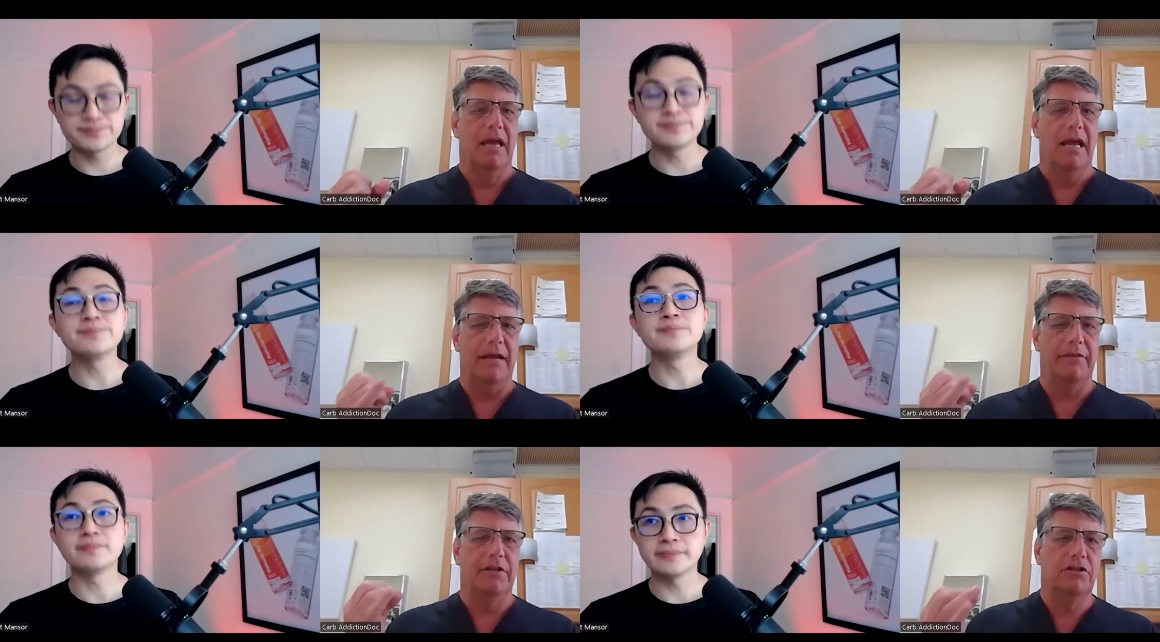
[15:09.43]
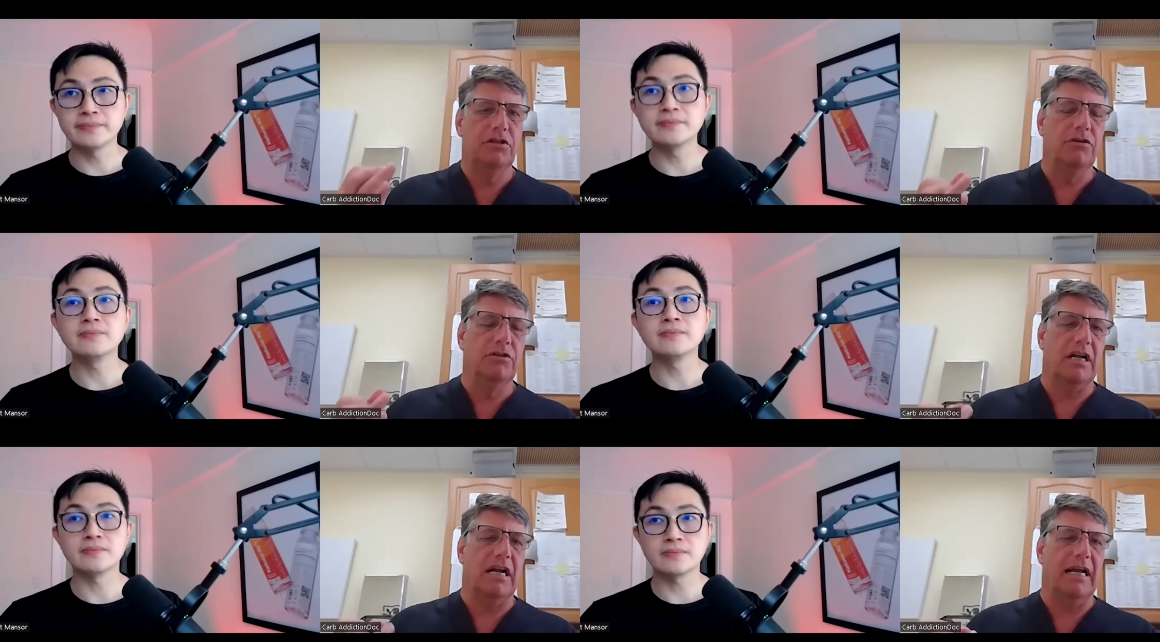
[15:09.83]
Speaker 1: And the
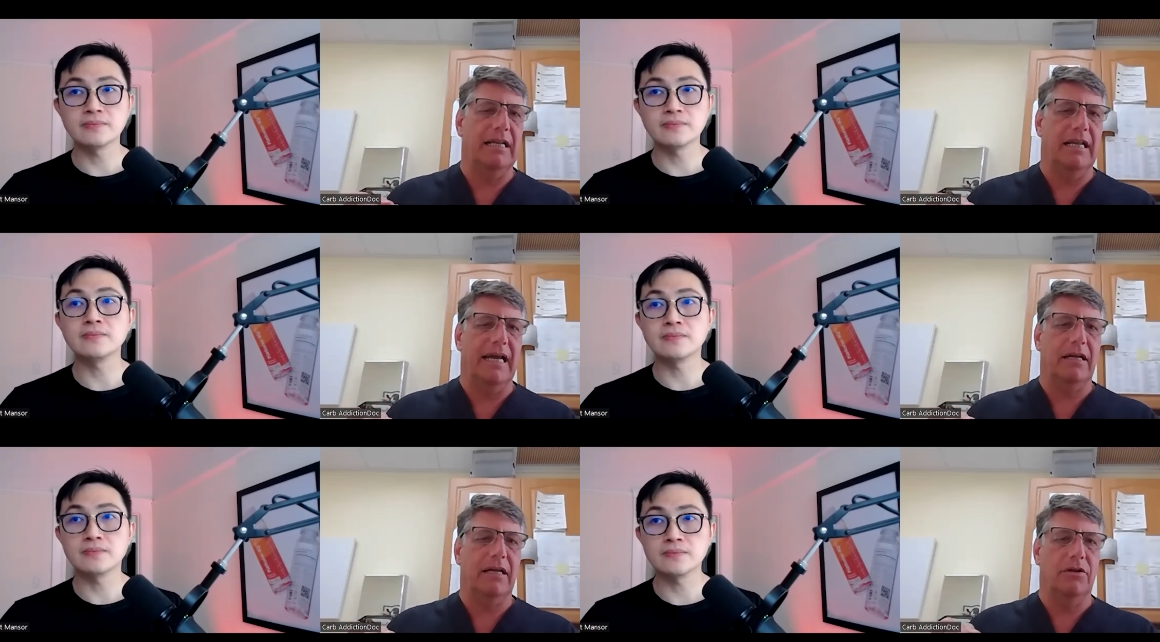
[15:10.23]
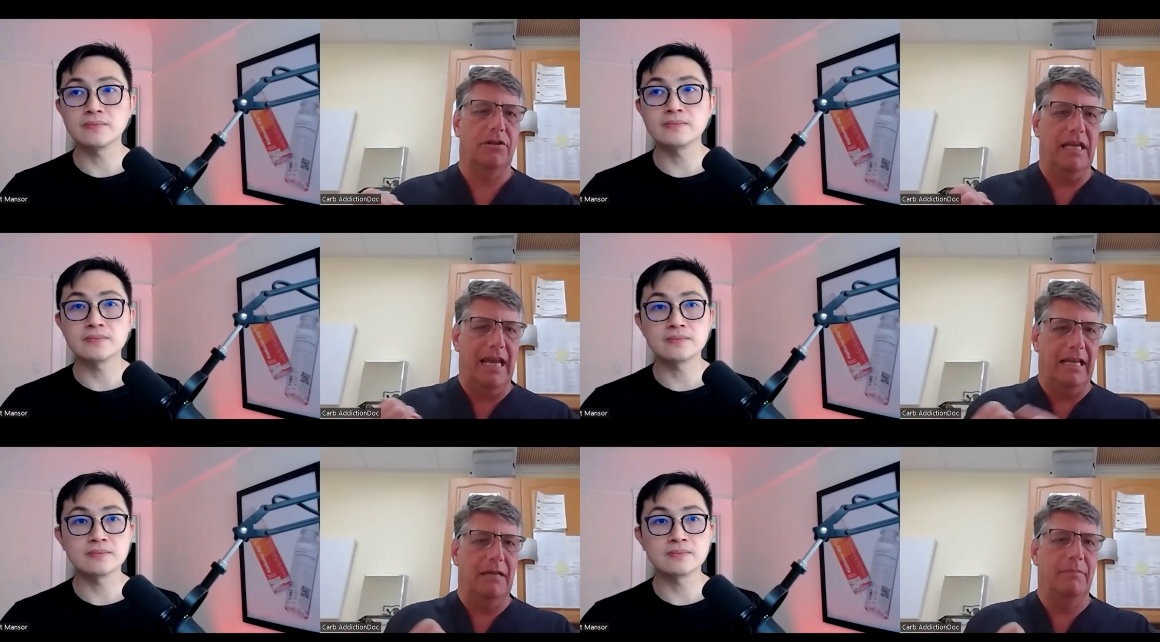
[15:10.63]
two that I like are
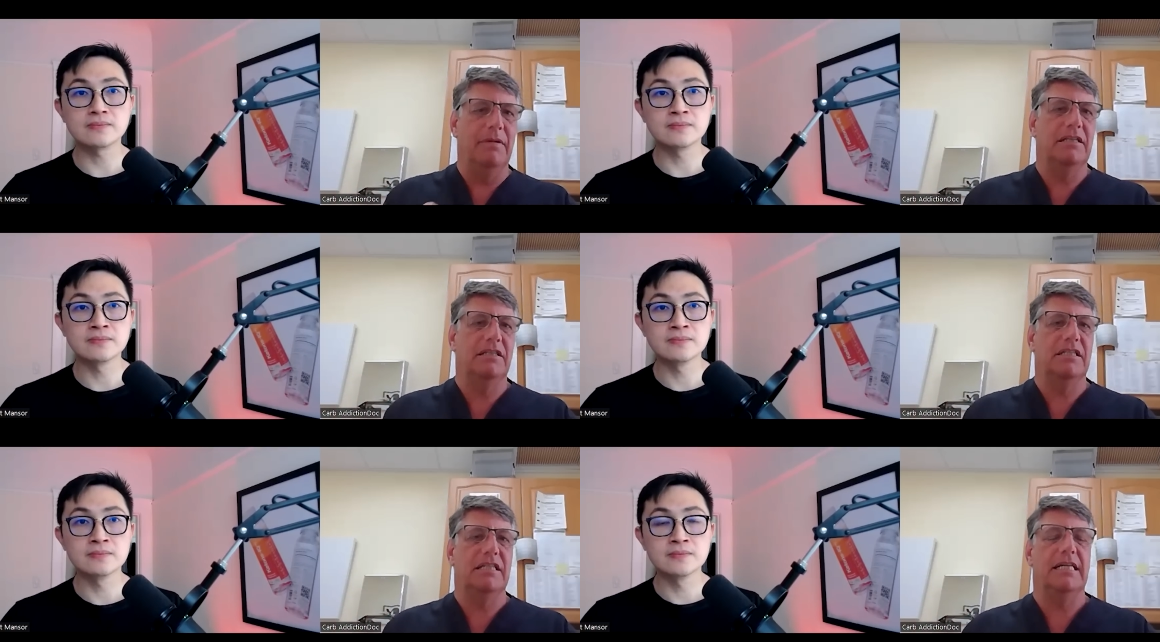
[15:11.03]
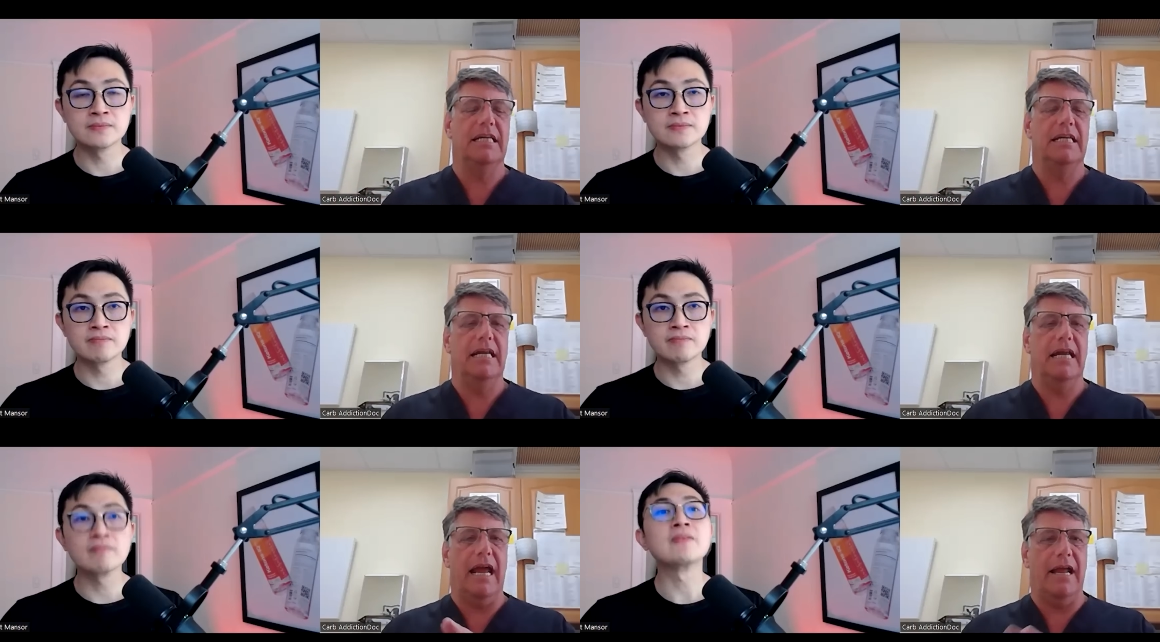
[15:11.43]
the
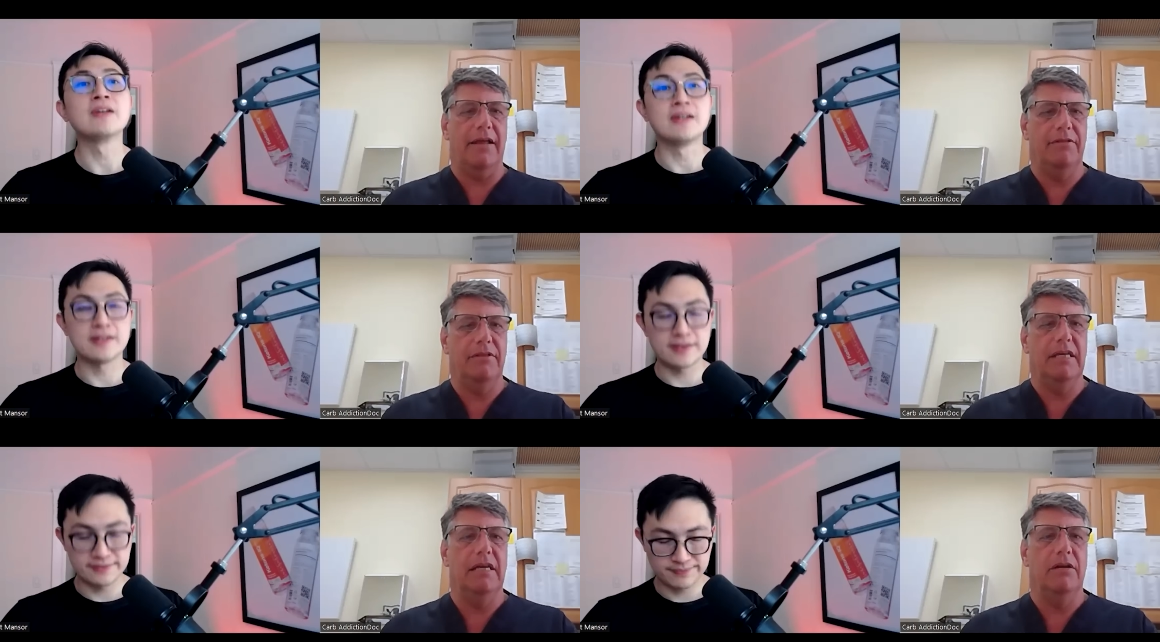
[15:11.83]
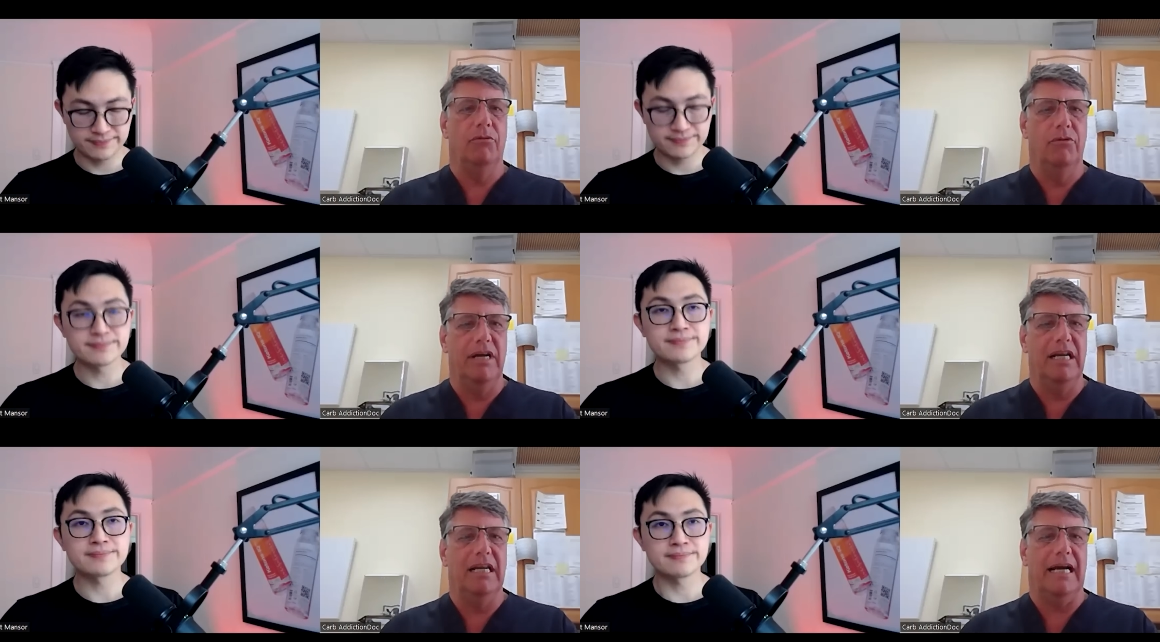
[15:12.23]
LMNT and the
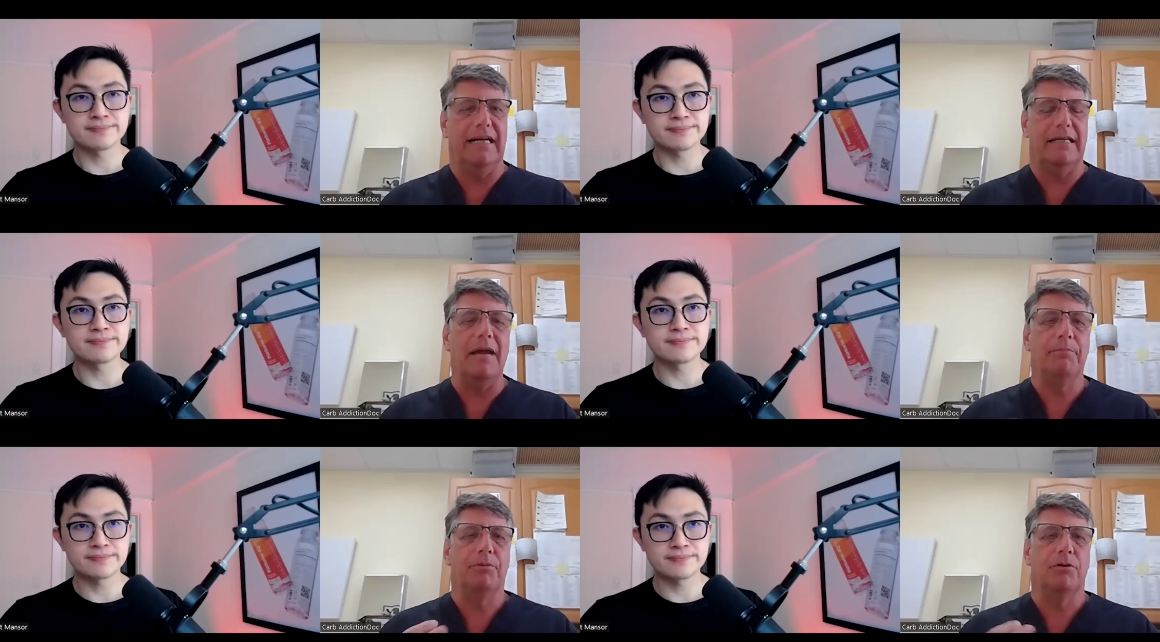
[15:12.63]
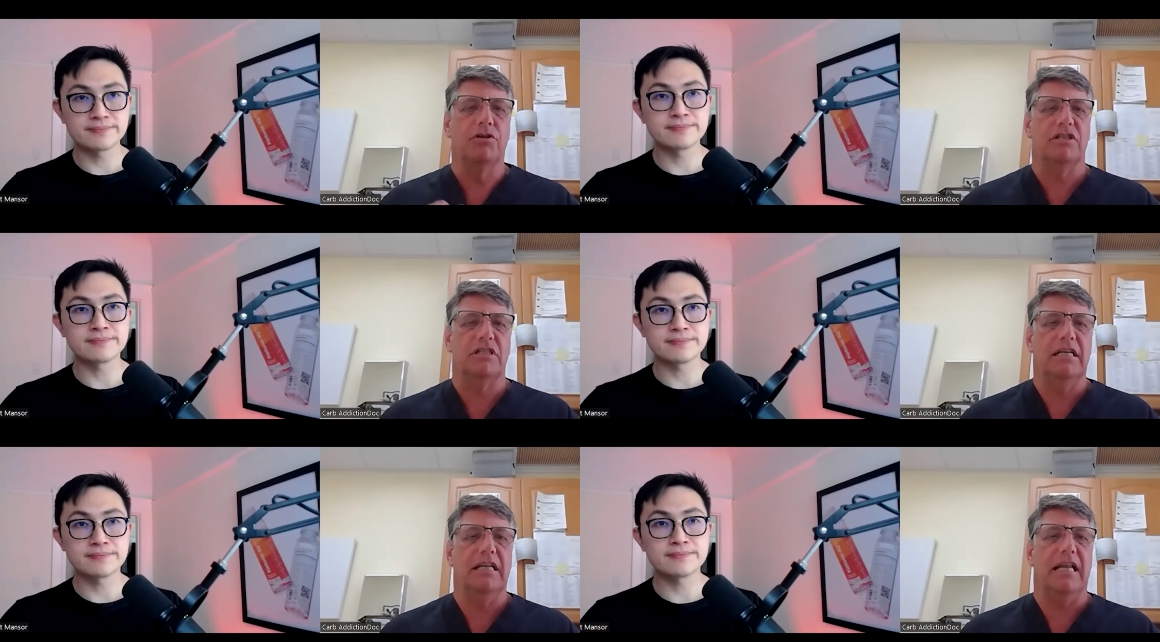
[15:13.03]
Re-Lyte. I
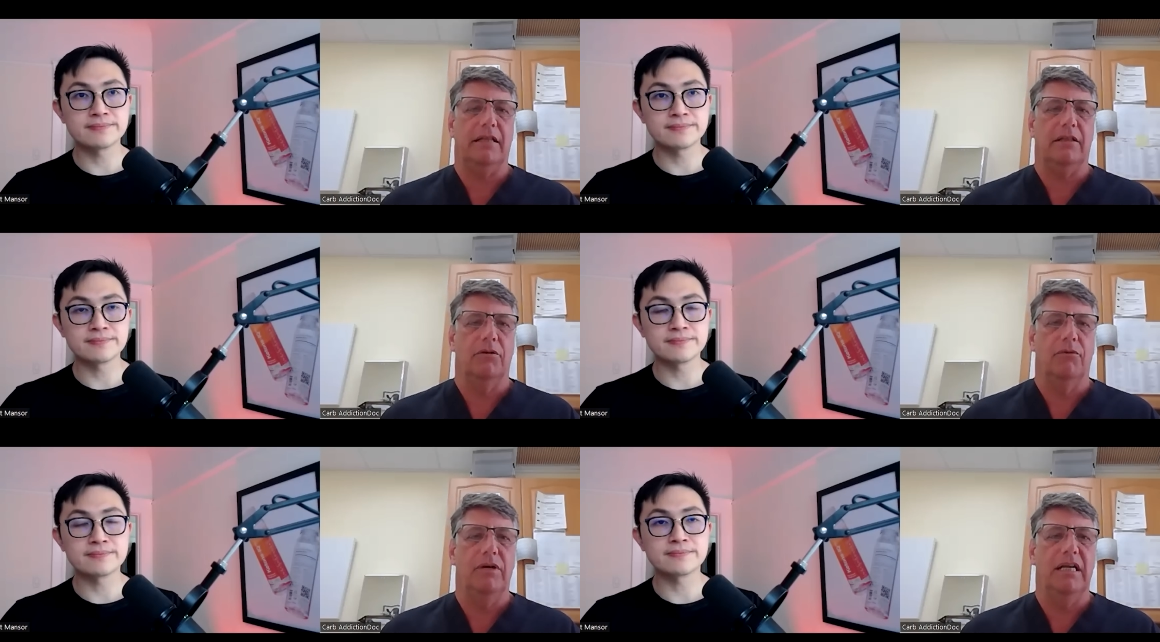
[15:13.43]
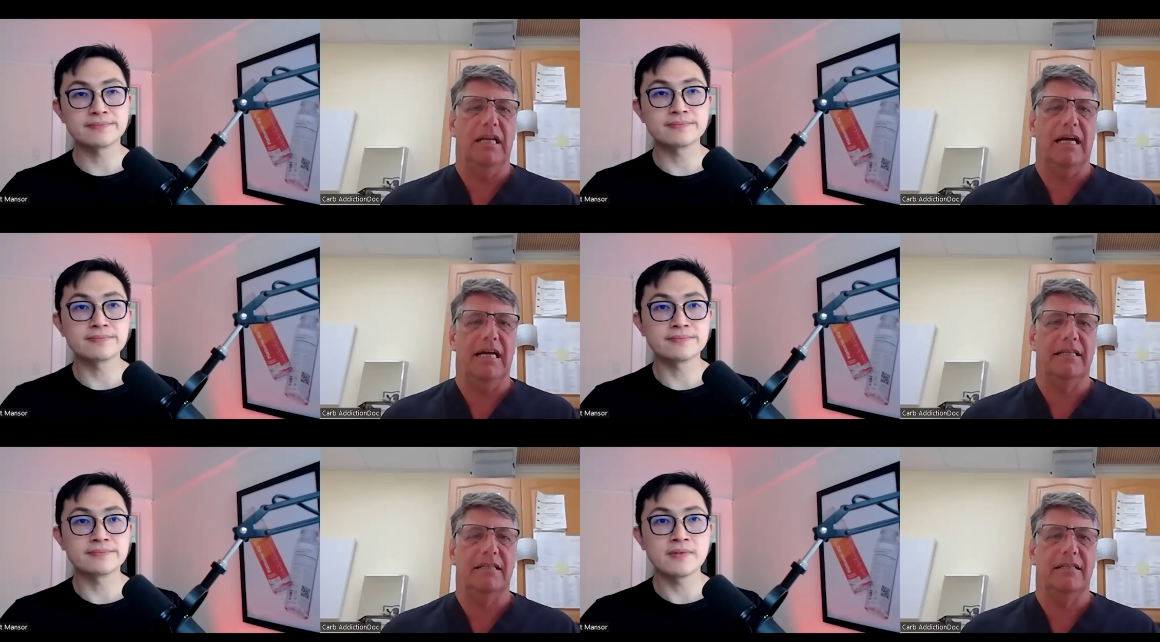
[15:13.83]
personally like the
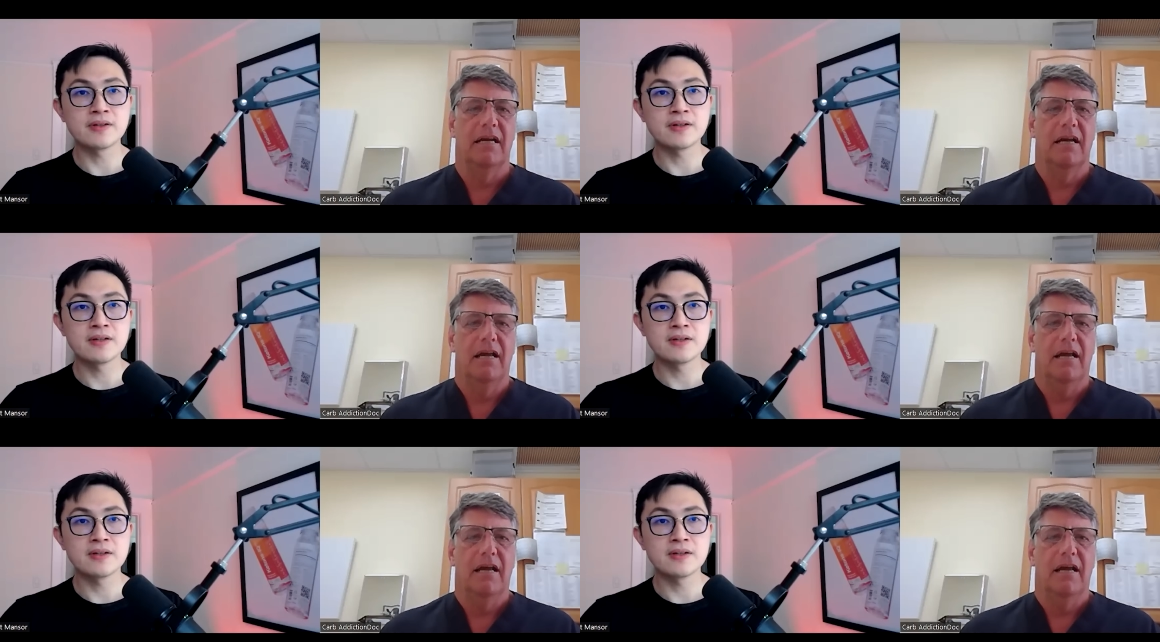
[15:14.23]
Re-Lyte.